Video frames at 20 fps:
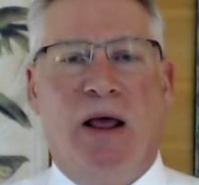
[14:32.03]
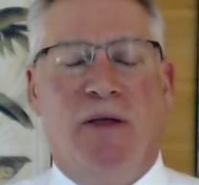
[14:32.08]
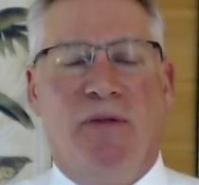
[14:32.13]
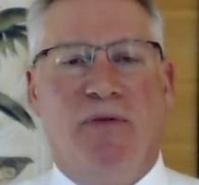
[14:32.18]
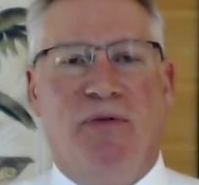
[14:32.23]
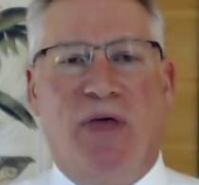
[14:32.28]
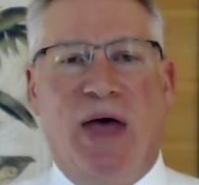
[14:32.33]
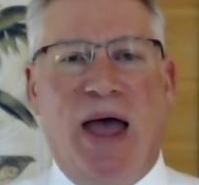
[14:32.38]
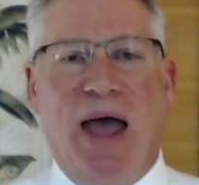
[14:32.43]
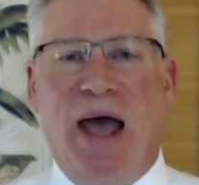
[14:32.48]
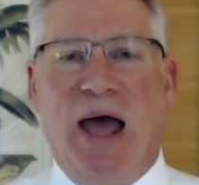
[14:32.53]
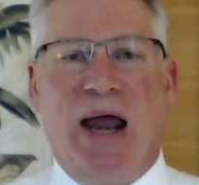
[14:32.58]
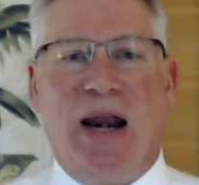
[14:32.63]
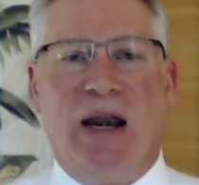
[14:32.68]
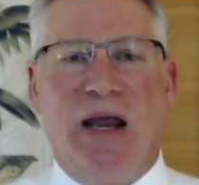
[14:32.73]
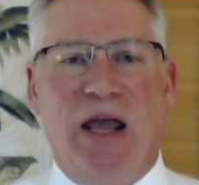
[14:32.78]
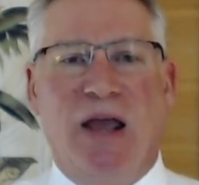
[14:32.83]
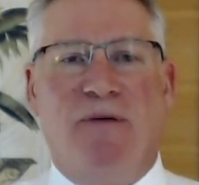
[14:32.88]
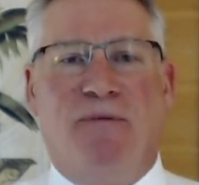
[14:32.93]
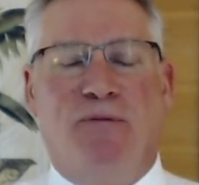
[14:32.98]
that
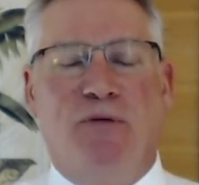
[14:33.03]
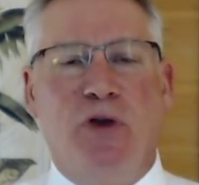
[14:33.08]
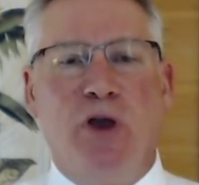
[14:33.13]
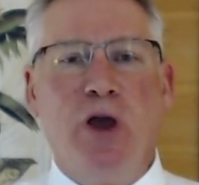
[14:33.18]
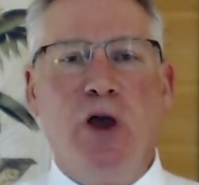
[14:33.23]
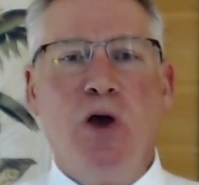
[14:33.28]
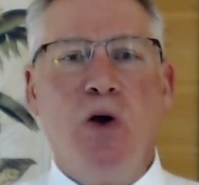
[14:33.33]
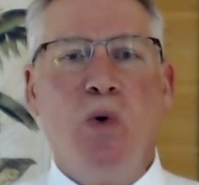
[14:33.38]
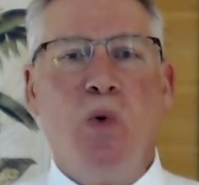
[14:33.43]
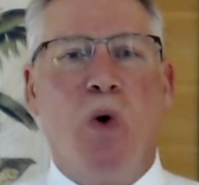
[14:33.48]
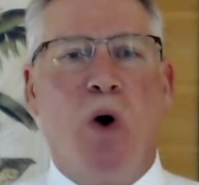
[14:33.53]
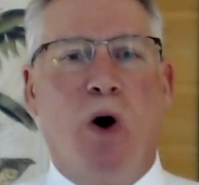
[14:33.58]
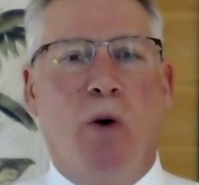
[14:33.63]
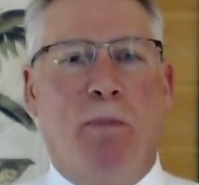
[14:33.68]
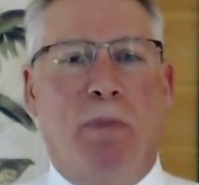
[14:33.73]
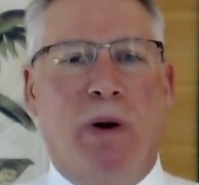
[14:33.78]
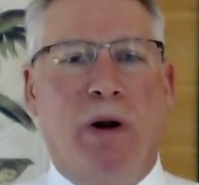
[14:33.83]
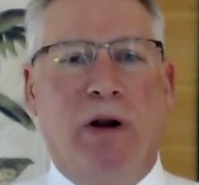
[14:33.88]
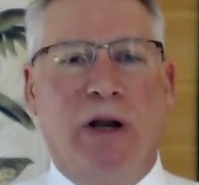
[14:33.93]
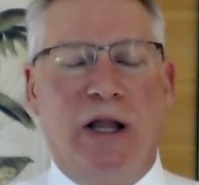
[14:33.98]
if you will
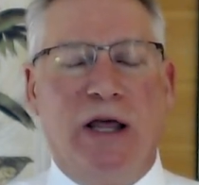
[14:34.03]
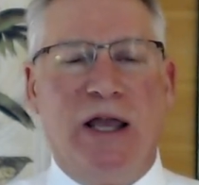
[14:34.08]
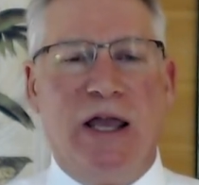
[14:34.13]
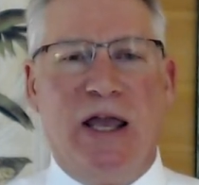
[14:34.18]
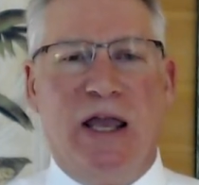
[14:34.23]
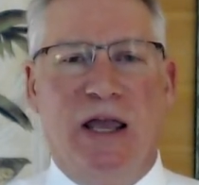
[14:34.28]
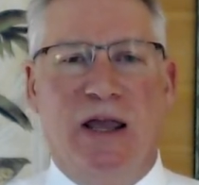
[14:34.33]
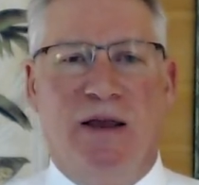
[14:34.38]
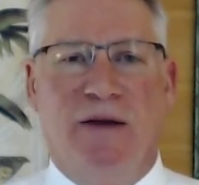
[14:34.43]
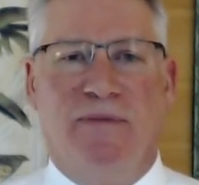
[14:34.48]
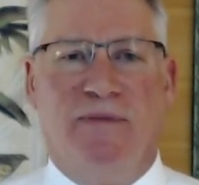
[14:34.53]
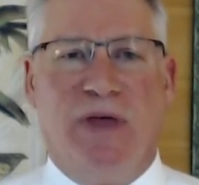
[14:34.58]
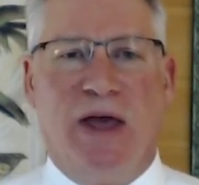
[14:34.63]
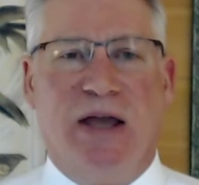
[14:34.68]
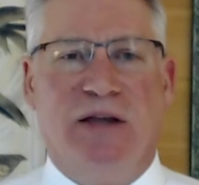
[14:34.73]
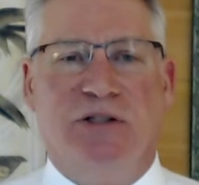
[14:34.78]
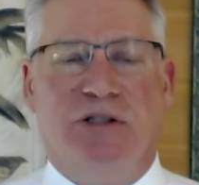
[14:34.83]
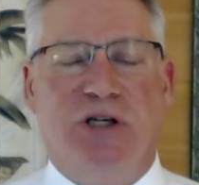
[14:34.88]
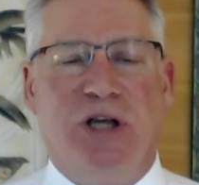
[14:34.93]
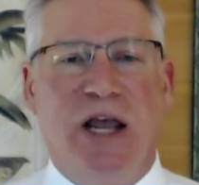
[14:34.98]
believe
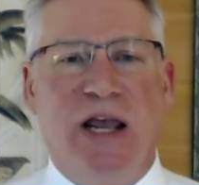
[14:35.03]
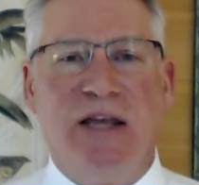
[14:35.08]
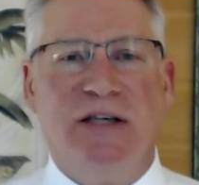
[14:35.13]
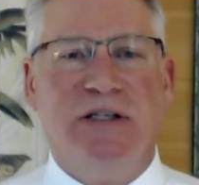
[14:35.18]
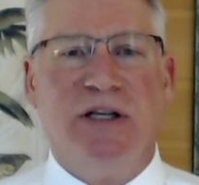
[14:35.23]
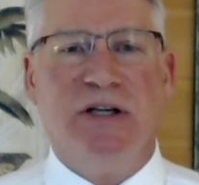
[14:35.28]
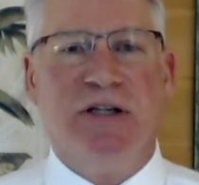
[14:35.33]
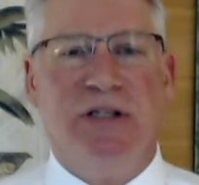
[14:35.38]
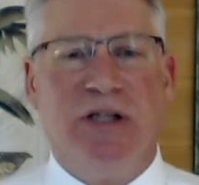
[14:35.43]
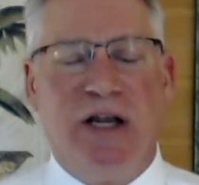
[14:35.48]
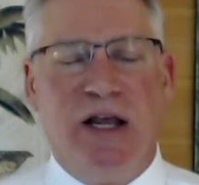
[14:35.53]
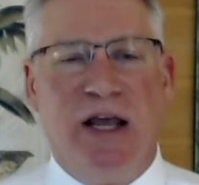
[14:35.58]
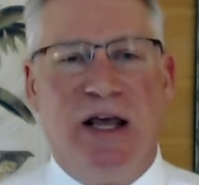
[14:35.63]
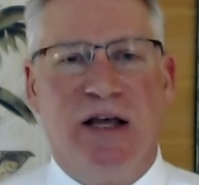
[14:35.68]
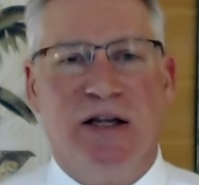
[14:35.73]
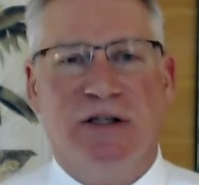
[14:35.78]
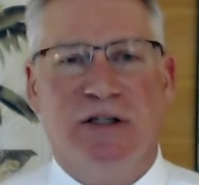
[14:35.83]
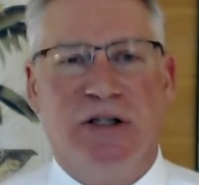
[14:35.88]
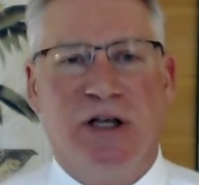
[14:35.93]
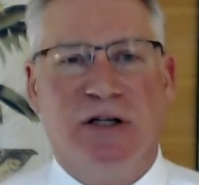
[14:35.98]
that Jesus
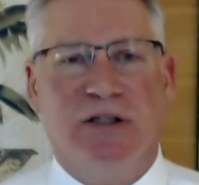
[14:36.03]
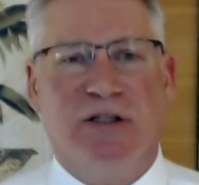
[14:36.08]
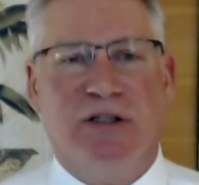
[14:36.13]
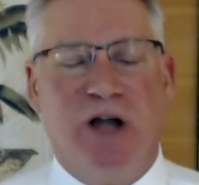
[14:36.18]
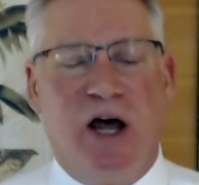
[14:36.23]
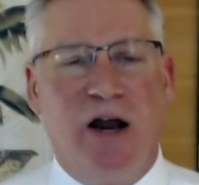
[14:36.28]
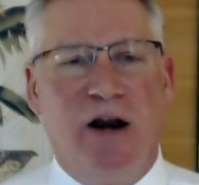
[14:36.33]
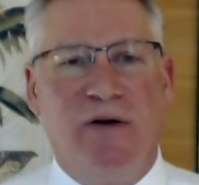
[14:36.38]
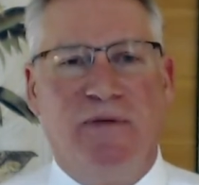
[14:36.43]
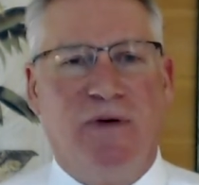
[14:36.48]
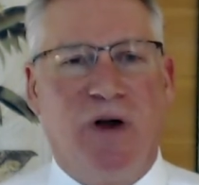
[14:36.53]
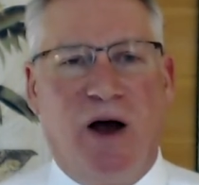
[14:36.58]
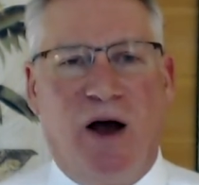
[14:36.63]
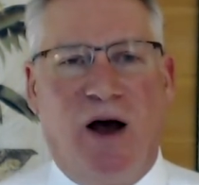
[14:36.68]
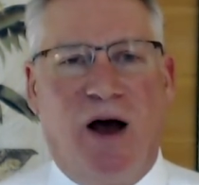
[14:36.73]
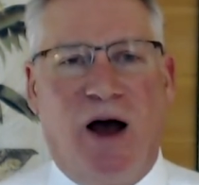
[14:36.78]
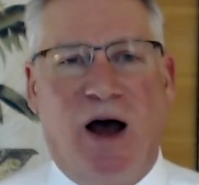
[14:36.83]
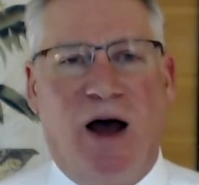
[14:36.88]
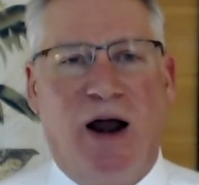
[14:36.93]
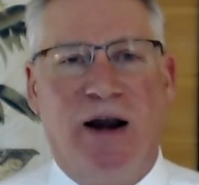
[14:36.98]
is the Son of
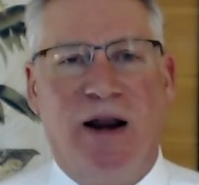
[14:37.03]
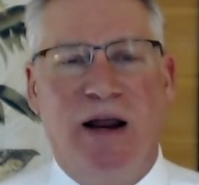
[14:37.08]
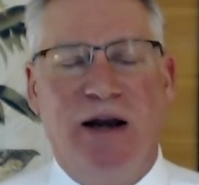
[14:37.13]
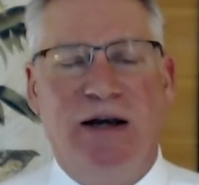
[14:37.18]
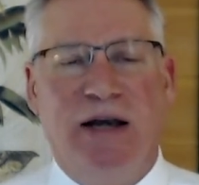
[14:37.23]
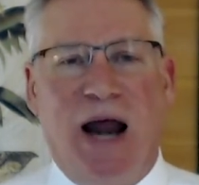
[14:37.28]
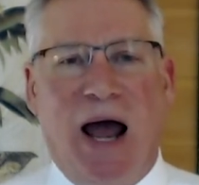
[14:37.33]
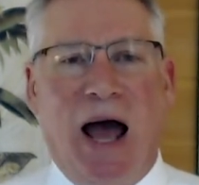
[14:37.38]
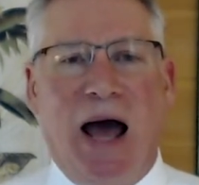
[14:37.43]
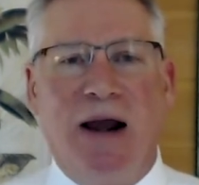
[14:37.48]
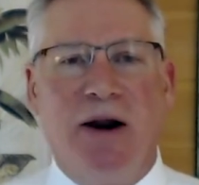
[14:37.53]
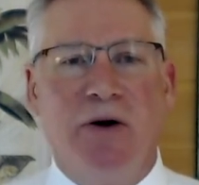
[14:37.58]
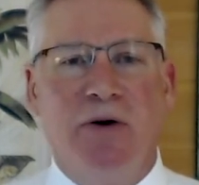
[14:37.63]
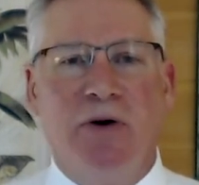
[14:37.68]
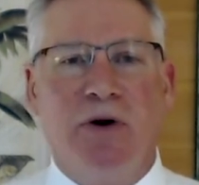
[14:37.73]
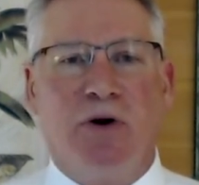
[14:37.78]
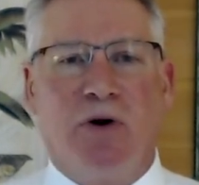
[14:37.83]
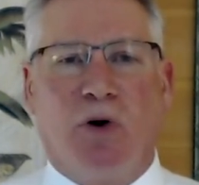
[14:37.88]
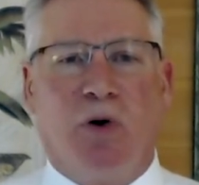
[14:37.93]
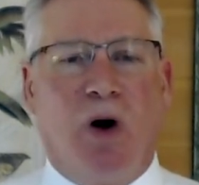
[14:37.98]
God and died on
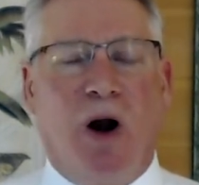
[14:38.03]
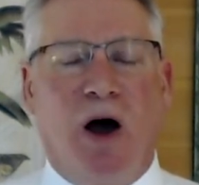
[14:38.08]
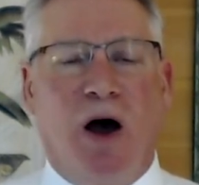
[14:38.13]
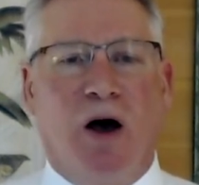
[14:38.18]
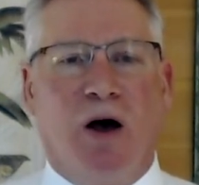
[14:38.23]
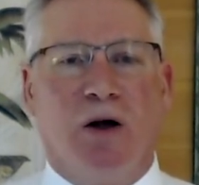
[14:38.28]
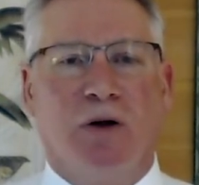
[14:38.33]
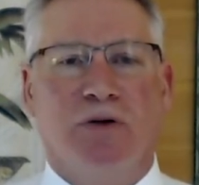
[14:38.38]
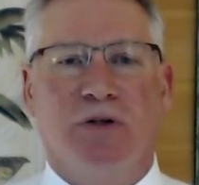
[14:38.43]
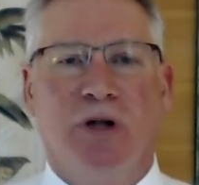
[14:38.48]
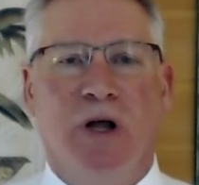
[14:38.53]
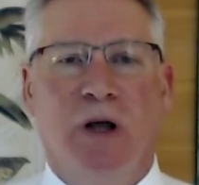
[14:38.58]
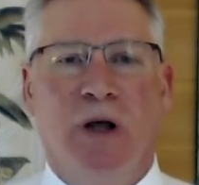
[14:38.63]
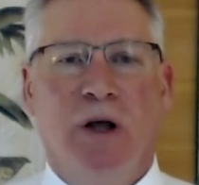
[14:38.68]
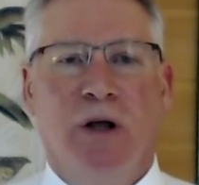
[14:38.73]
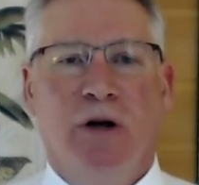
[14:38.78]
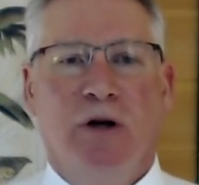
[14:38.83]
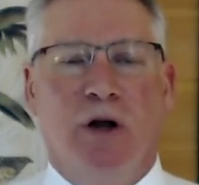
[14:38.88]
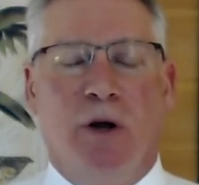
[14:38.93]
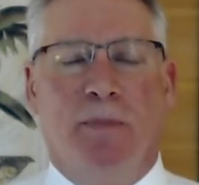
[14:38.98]
a cross
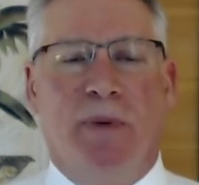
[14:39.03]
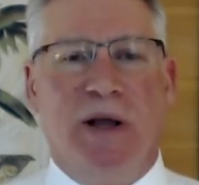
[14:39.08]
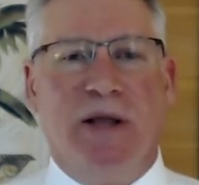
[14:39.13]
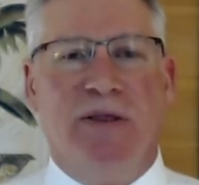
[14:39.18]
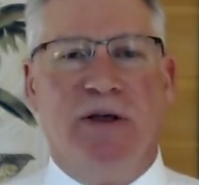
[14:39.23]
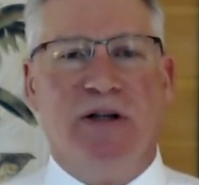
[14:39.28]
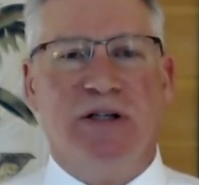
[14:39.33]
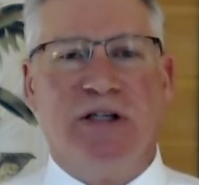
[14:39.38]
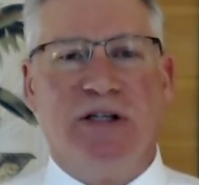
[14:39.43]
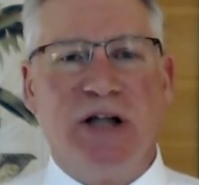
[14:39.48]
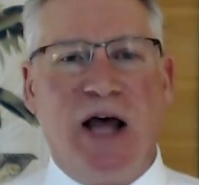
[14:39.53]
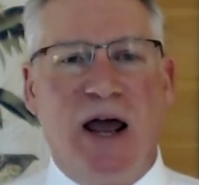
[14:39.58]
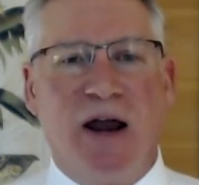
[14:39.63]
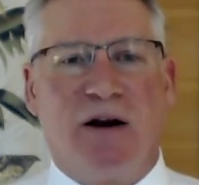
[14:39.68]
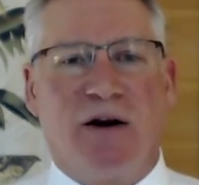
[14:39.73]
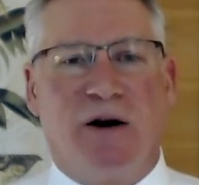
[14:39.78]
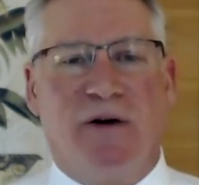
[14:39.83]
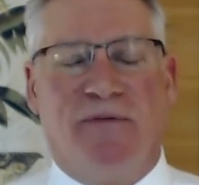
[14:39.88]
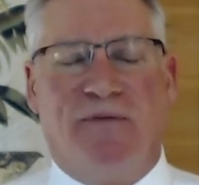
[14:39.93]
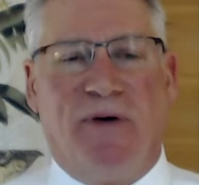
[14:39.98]
to be the
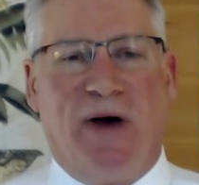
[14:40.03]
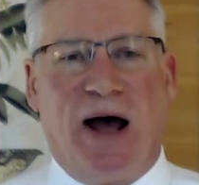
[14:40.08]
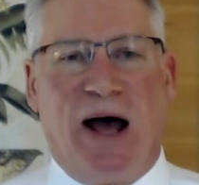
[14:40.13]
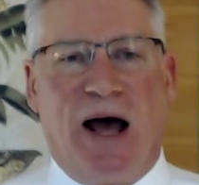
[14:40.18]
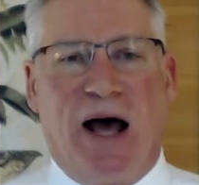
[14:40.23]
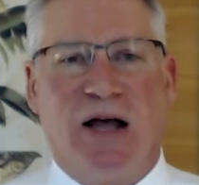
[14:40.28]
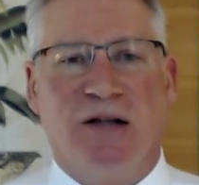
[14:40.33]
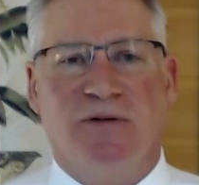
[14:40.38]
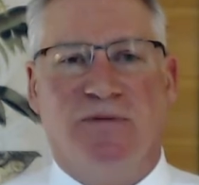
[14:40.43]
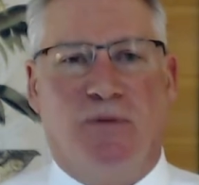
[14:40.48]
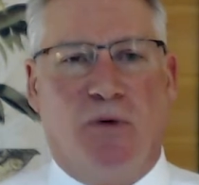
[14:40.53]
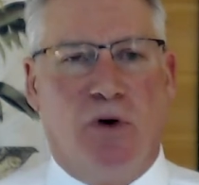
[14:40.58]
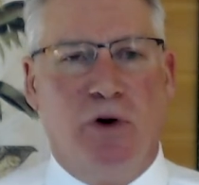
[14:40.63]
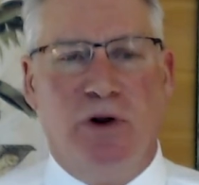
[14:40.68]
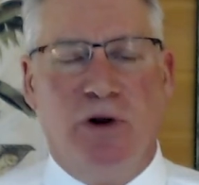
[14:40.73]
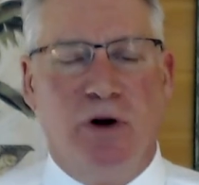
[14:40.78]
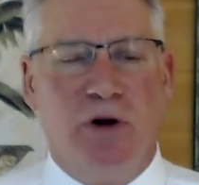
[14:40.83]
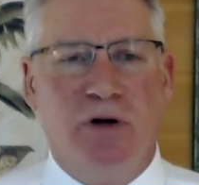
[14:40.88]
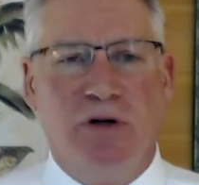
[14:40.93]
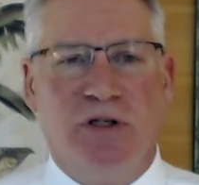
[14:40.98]
sacrifice for
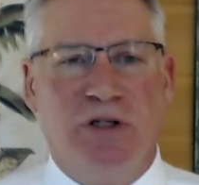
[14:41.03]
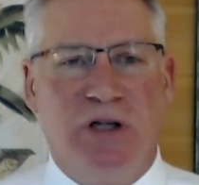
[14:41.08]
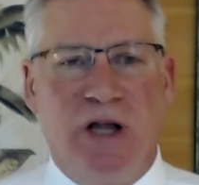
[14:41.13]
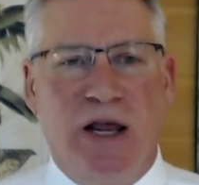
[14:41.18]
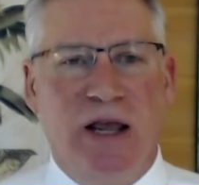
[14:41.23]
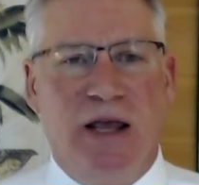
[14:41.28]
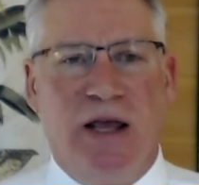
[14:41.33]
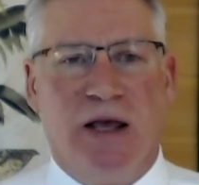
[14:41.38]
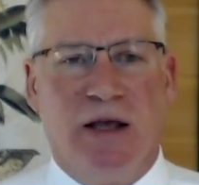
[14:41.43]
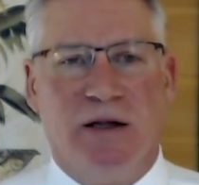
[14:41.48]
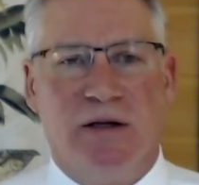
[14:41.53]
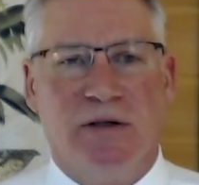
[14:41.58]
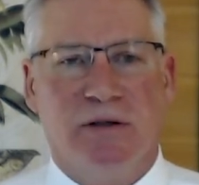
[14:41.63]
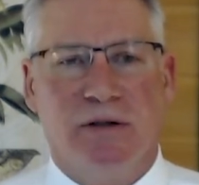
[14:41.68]
your sins,